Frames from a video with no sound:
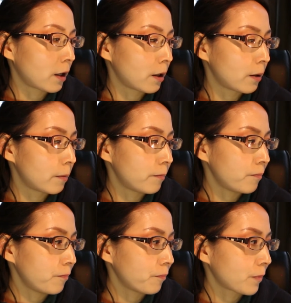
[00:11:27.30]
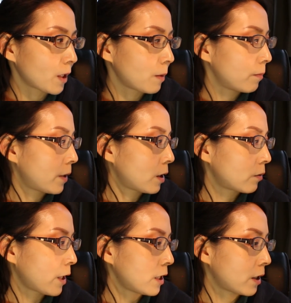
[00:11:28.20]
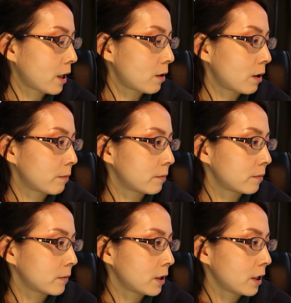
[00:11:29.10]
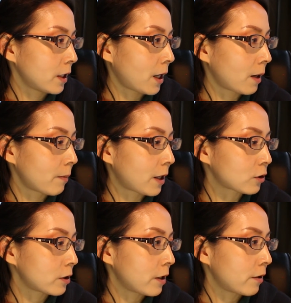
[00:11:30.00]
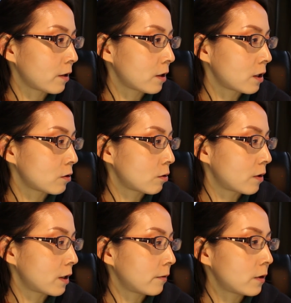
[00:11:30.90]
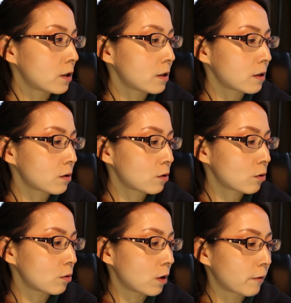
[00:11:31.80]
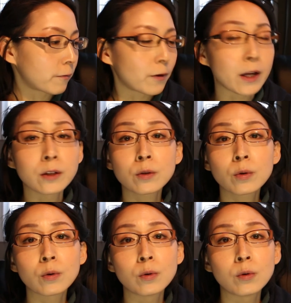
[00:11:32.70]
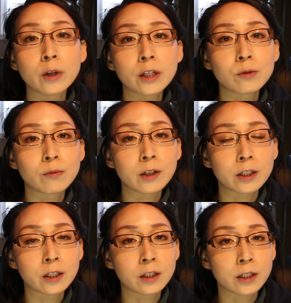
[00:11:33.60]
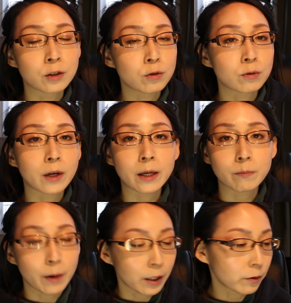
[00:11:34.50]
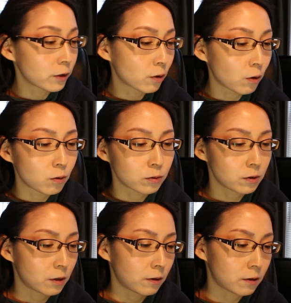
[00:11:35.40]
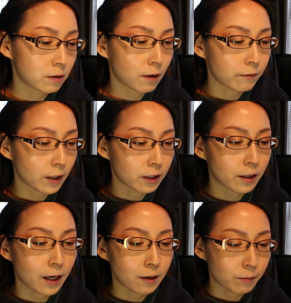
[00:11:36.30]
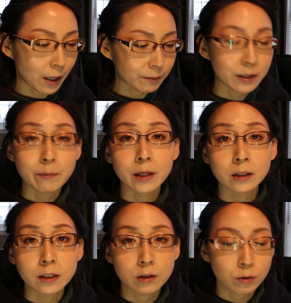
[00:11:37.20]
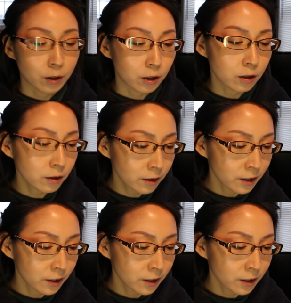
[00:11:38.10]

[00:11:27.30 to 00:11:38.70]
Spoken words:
But right now I'm actually thinking to give this to a friend who is really into like berry tones and stuff like that. Probably mail it to her.